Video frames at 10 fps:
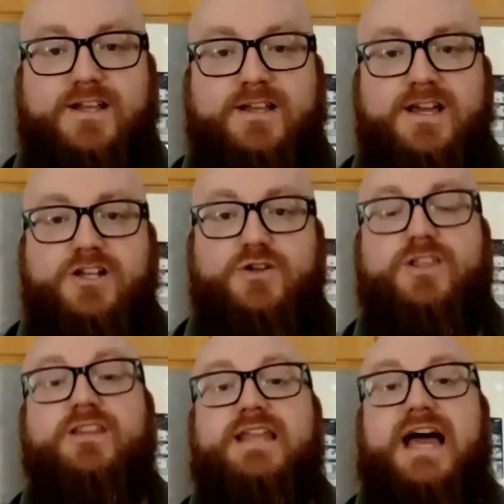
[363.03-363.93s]
And do
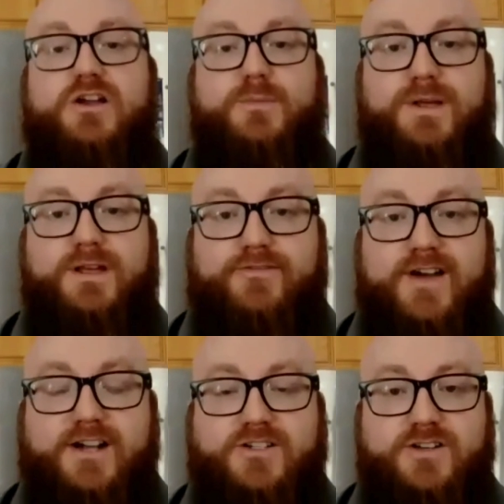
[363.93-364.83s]
you think that could be a
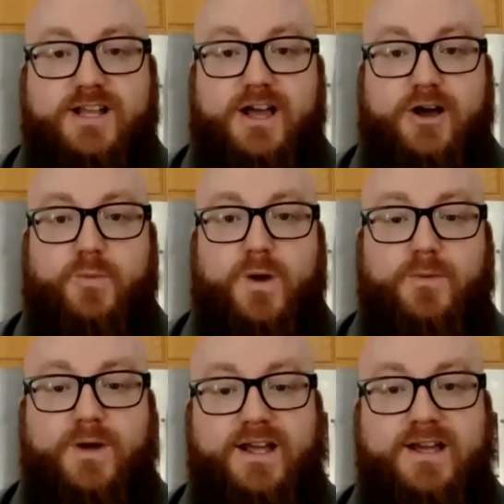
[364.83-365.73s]
factor to help
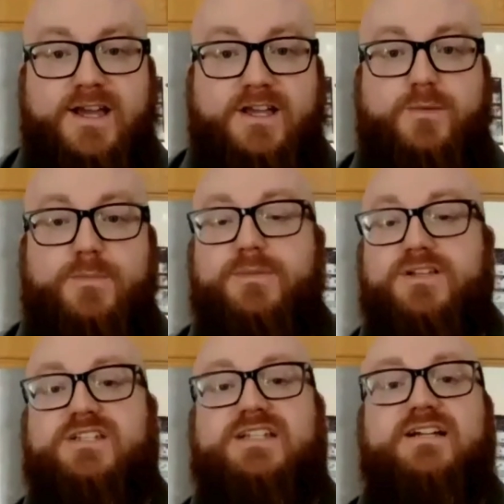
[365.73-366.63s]
Wayway,
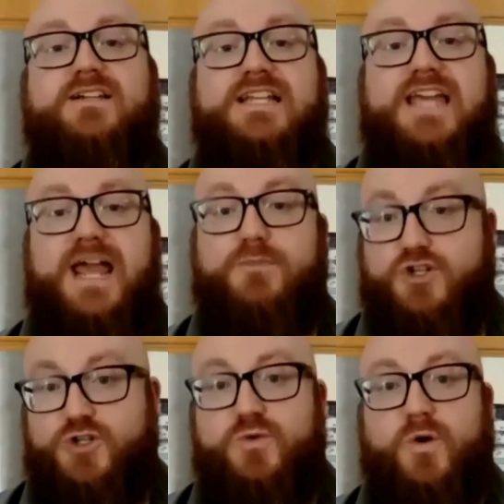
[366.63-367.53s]
maybe steal a game
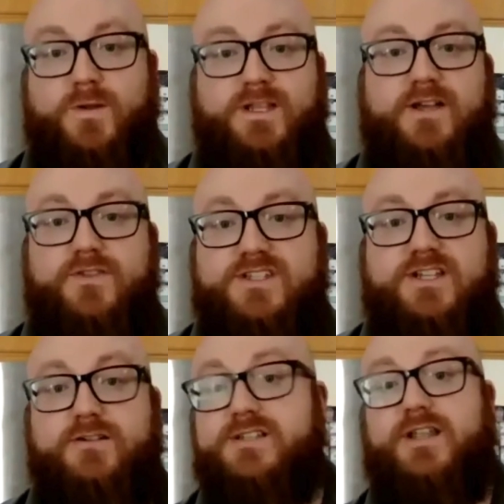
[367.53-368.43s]
or two early in
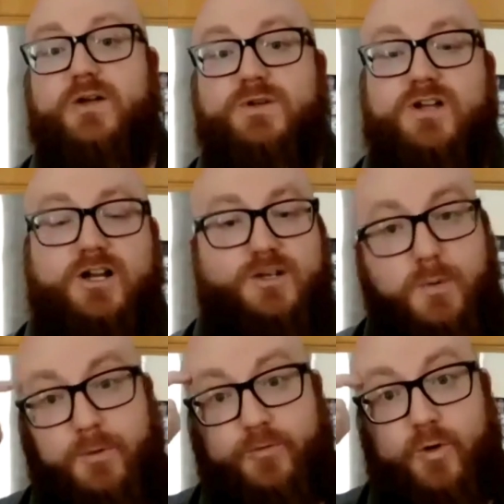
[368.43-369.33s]
this series? And like we talked
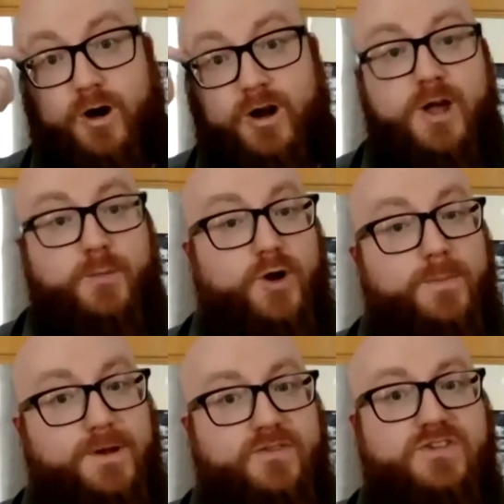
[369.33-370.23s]
about before,
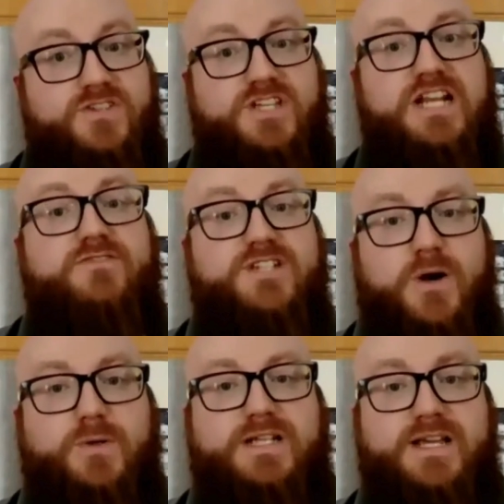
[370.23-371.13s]
put a bit of the seed of
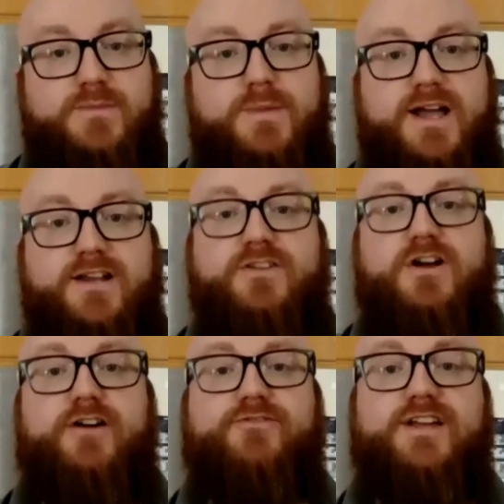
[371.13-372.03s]
doubt in the mind of the
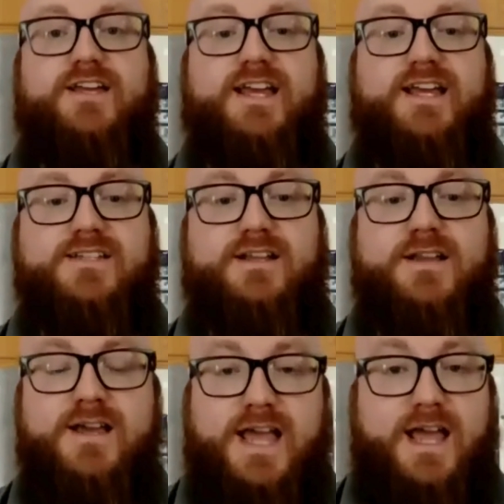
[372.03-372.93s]
Dauphin Kings
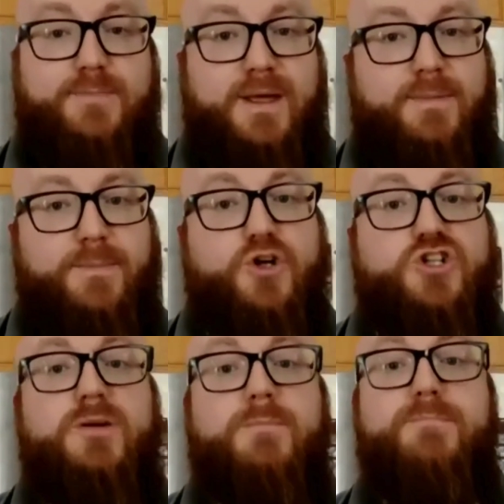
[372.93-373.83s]
and maybe
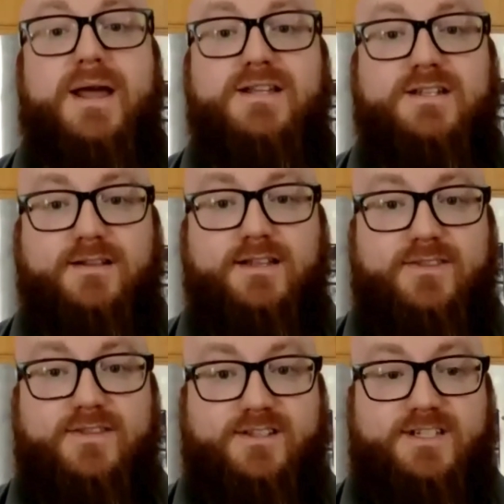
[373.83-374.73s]
push them
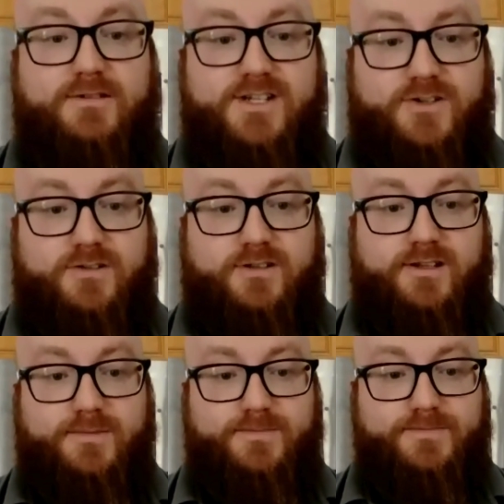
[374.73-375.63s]
mentally in this series
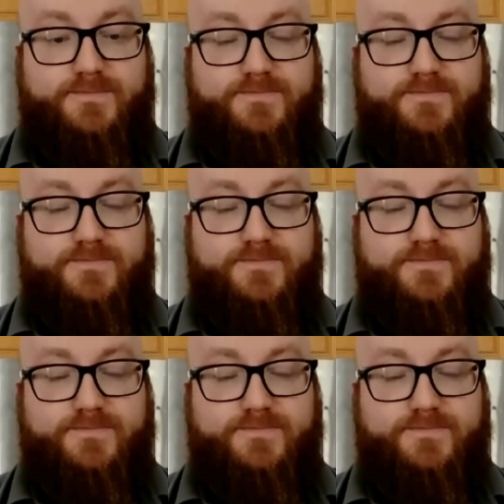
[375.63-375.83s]
early.